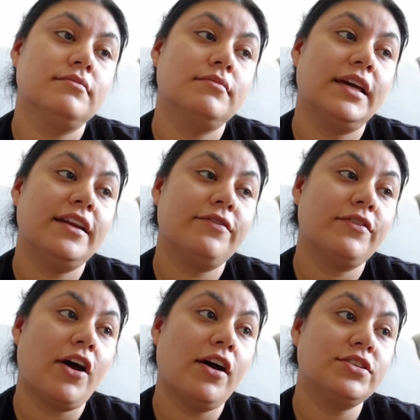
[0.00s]
And if
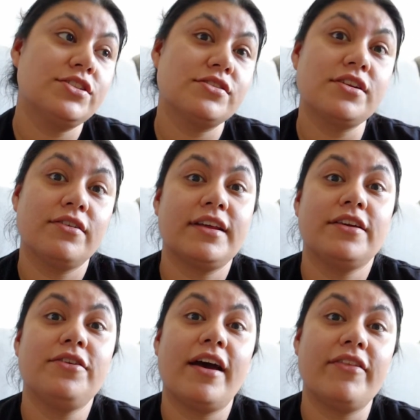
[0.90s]
not, just know that
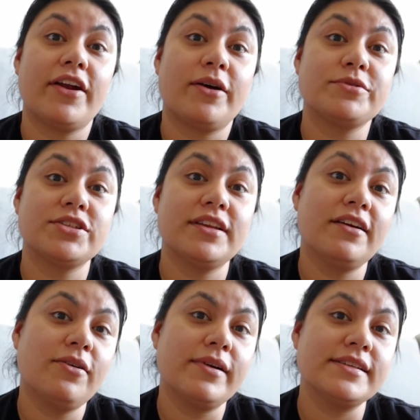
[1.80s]
you have that option
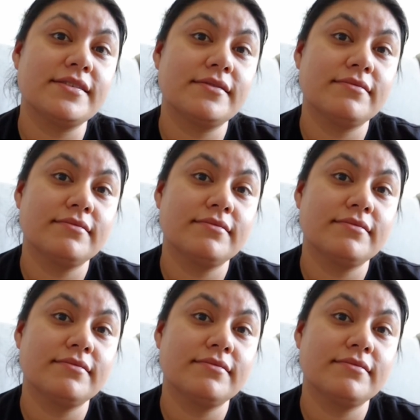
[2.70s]
there always.